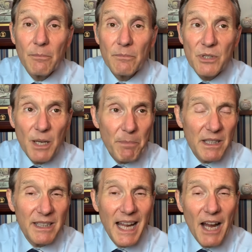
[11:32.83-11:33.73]

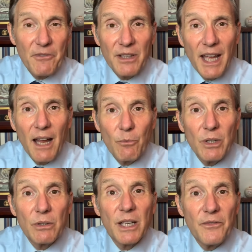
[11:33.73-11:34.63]
Typically after that,
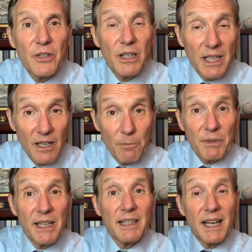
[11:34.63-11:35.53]
we'll give you a care
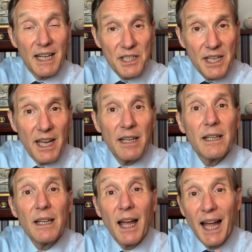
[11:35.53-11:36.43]
plan, like I said,
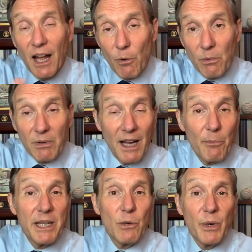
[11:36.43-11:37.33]
how
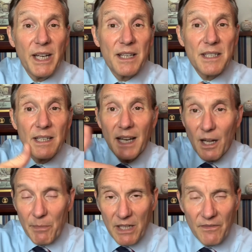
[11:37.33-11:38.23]
many weeks and
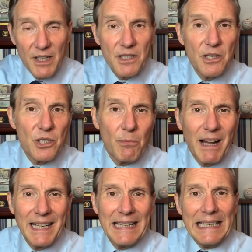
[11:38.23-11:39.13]
how many visits you
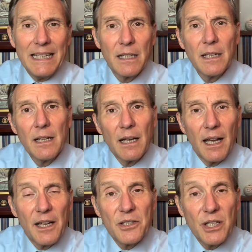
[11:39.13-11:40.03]
might need
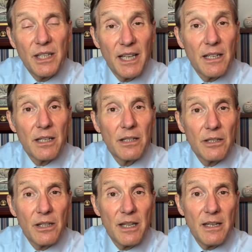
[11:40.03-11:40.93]
to get
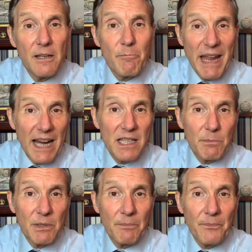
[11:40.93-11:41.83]
the
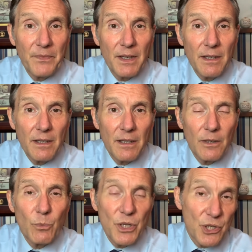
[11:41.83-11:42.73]
maximum
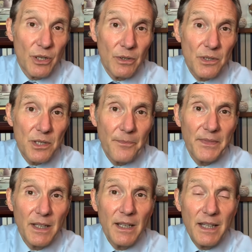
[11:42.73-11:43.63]
results.
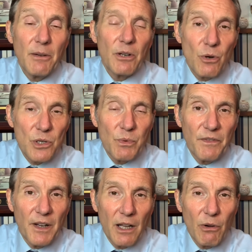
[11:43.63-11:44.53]
And then, of course, we
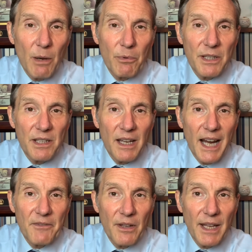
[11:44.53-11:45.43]
follow up with you
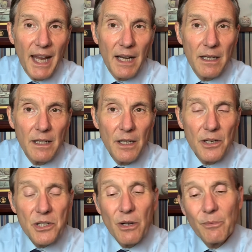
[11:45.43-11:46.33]
after that.
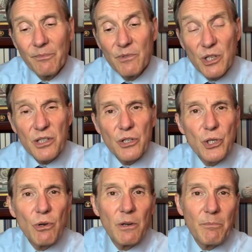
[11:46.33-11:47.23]
So just a
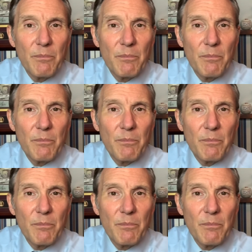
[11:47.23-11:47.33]
short